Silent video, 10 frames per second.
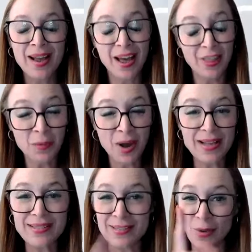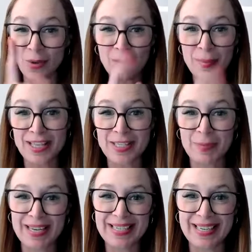Otherwise, it's all about
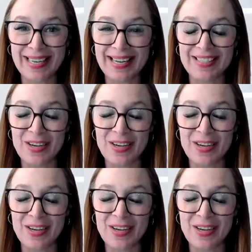speed to lead.